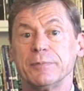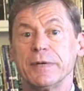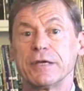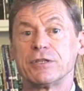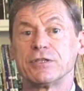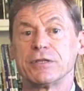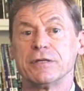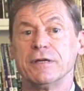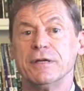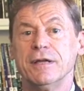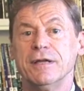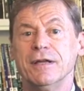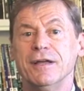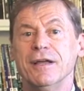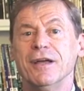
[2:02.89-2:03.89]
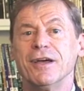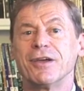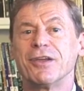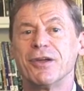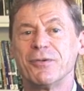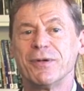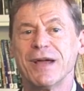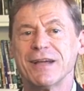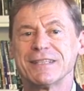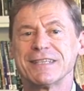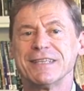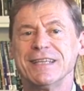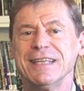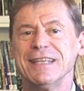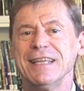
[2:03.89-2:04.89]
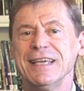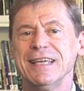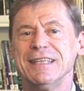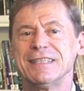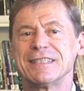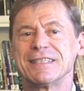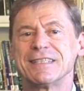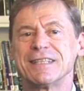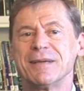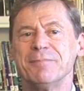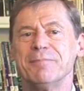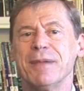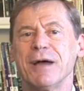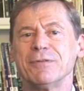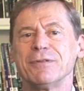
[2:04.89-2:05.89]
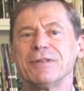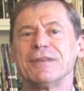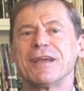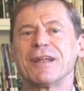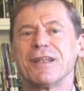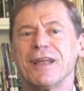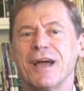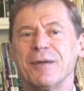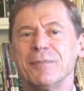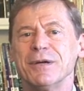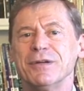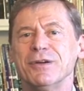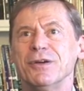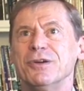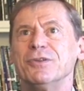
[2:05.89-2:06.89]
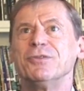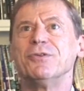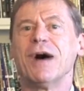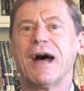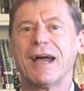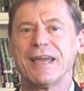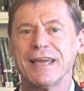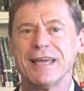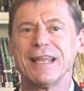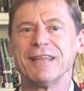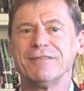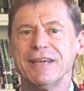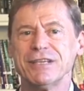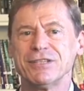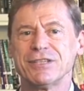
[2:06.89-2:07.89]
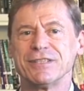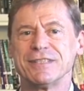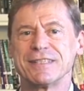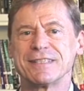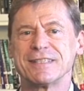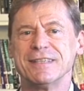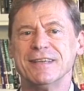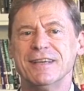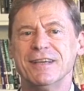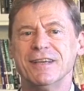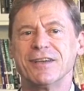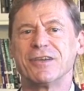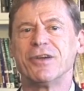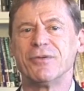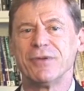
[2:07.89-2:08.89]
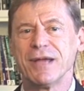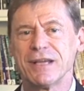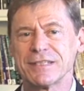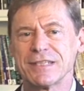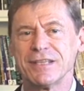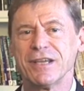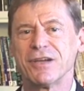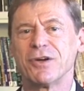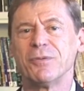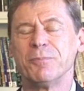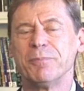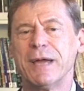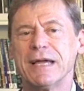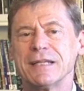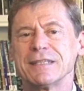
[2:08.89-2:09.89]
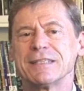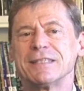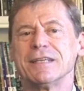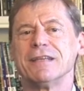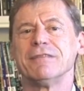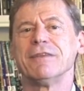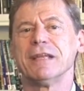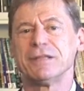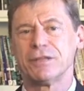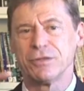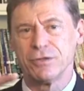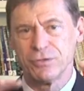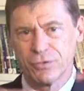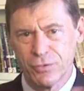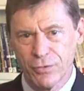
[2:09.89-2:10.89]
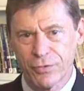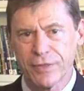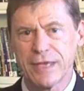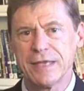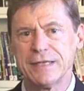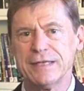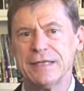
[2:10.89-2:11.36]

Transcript: picture. Curiosity leads the mountain climber to higher elevations. Curiosity compels the inventor to think